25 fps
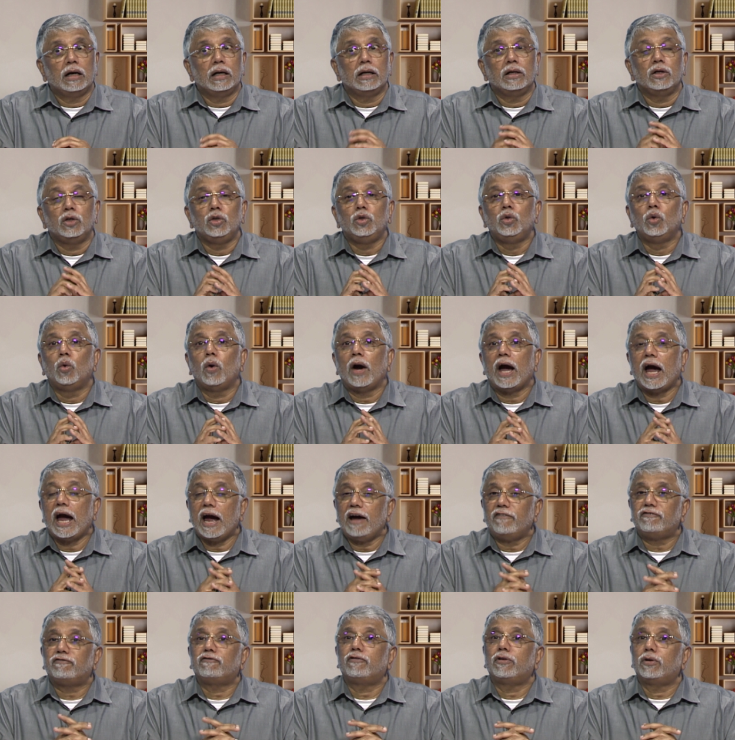You
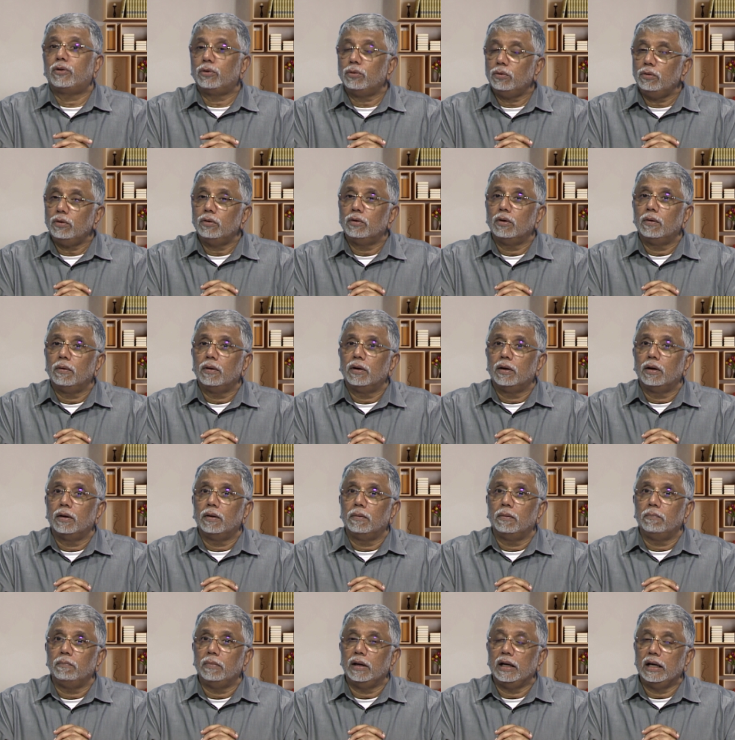have to
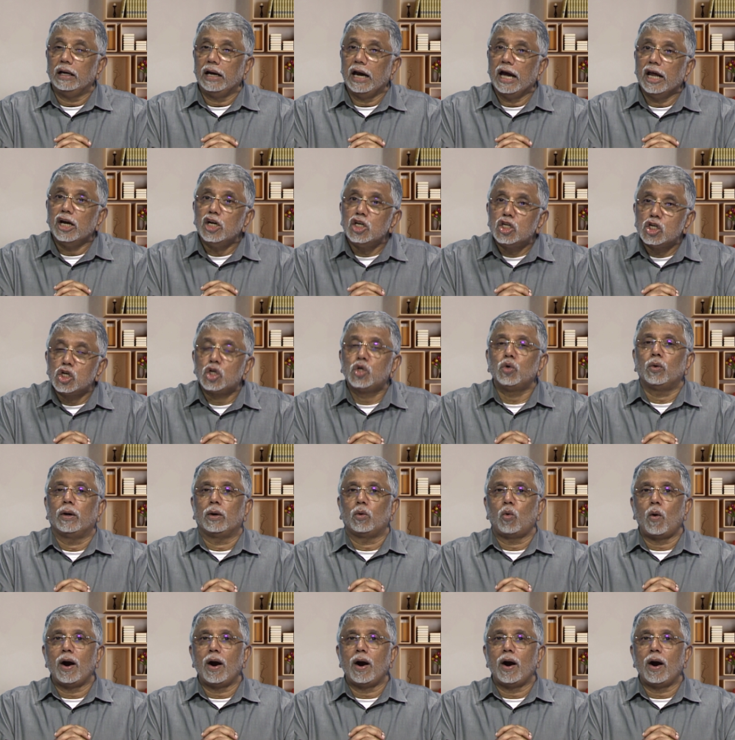ensure,